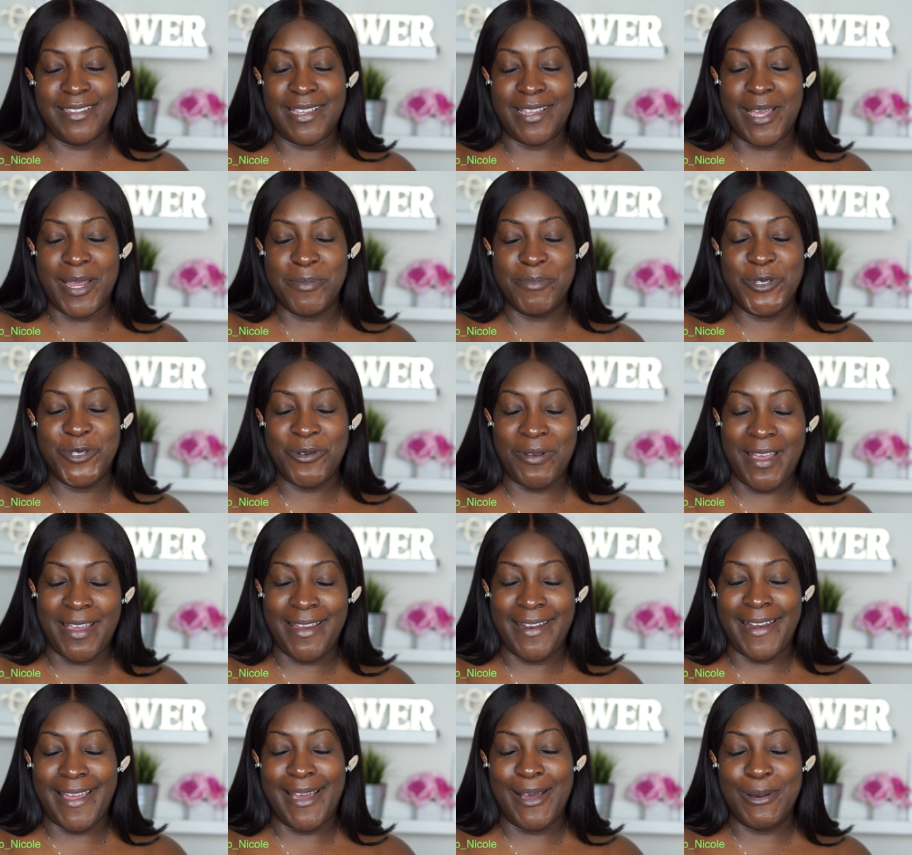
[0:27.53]
I'm
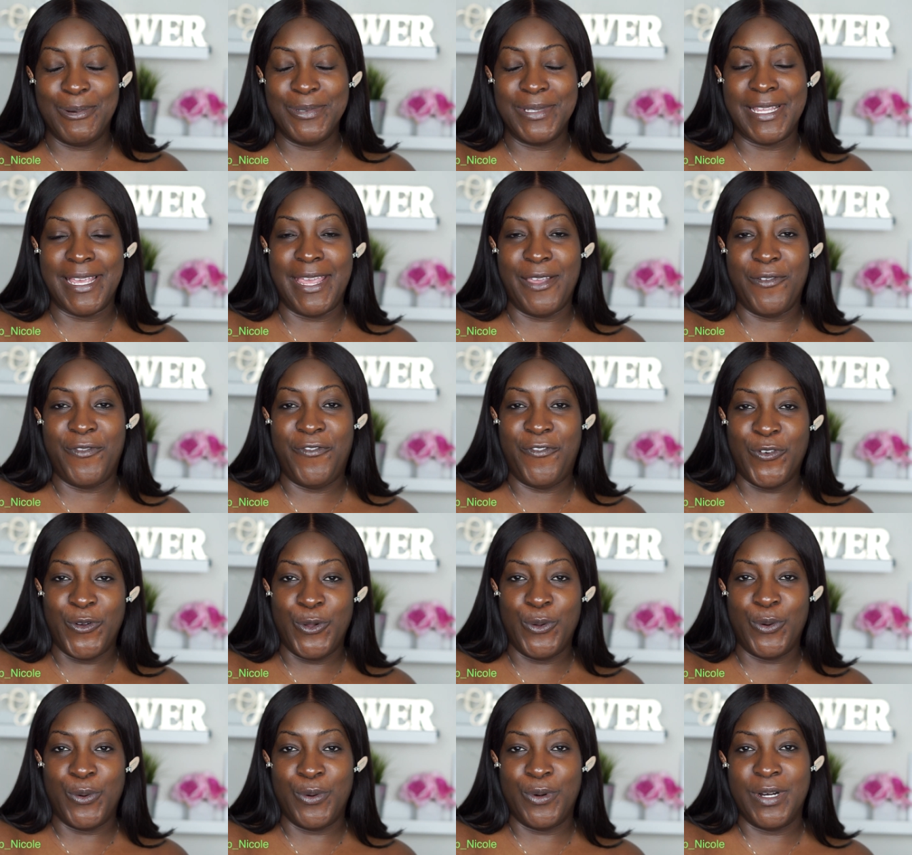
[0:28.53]
trying out a
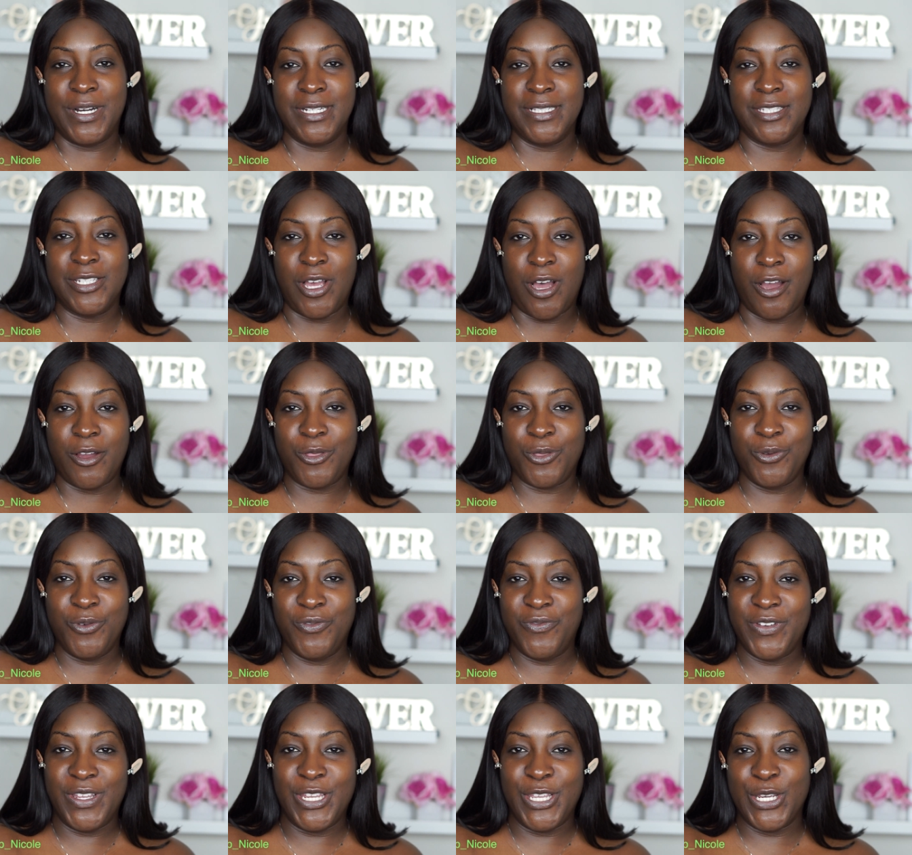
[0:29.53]
full-on talk-through
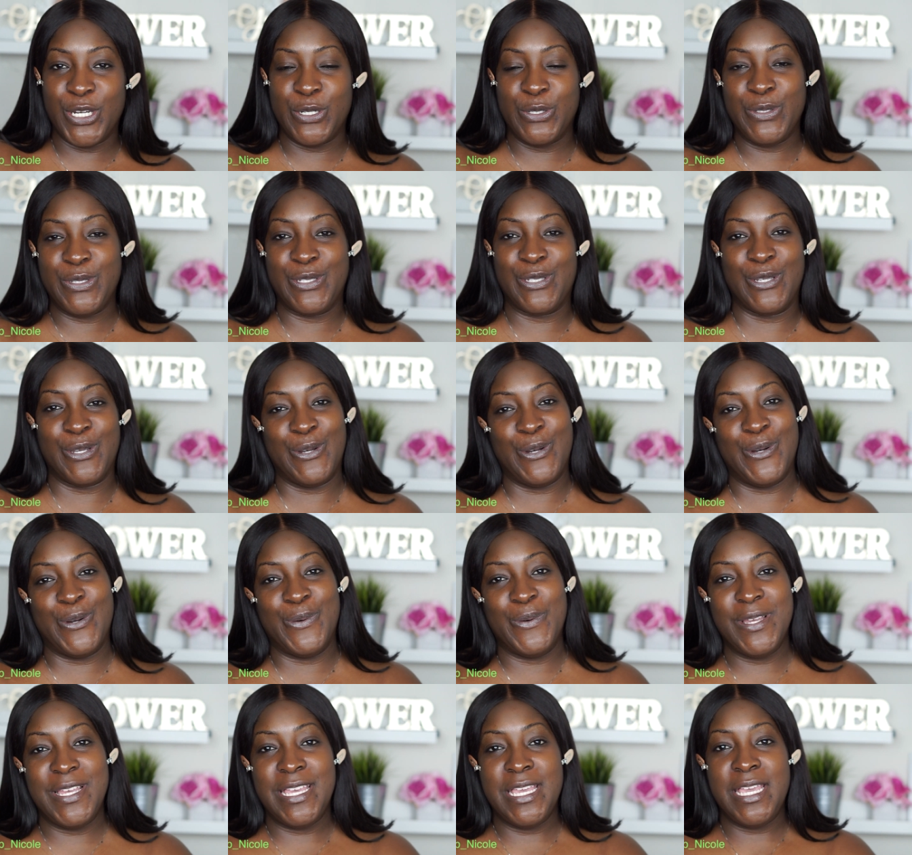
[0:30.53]
video, so